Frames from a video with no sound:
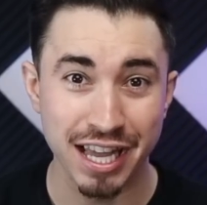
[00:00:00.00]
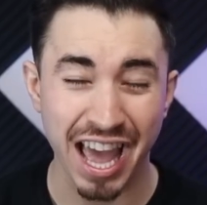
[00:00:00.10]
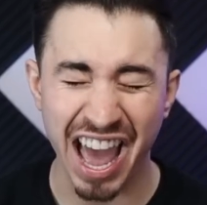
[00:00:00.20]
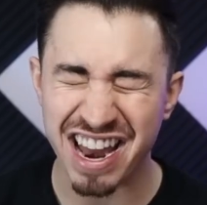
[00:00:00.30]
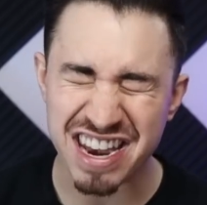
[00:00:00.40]

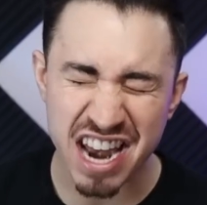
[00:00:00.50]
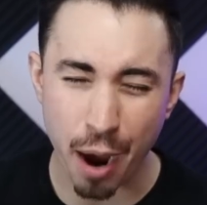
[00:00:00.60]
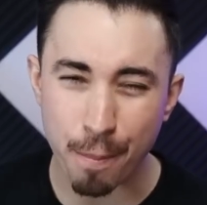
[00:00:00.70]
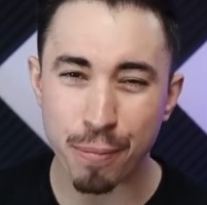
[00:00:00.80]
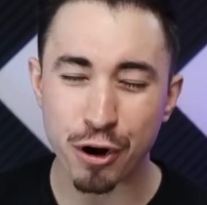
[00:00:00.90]
at
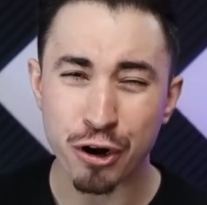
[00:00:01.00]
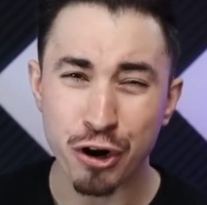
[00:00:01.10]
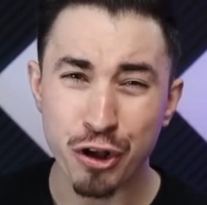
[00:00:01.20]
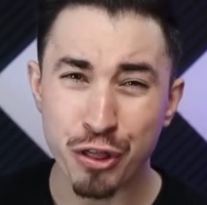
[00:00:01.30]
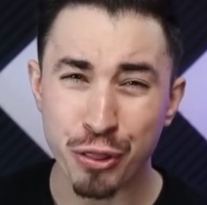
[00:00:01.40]
number
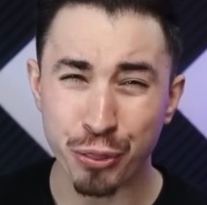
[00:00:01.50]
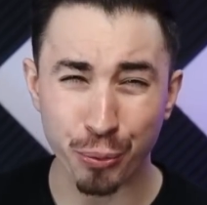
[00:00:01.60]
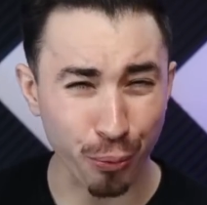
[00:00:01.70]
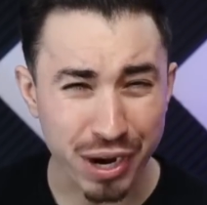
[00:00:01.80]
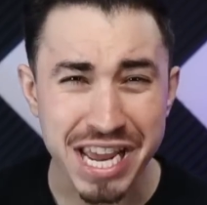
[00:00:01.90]

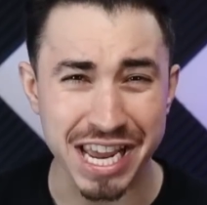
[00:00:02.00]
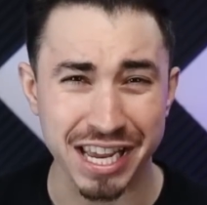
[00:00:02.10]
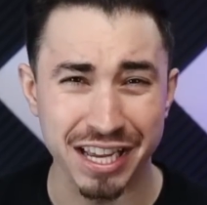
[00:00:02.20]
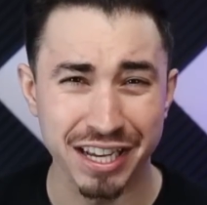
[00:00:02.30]
three.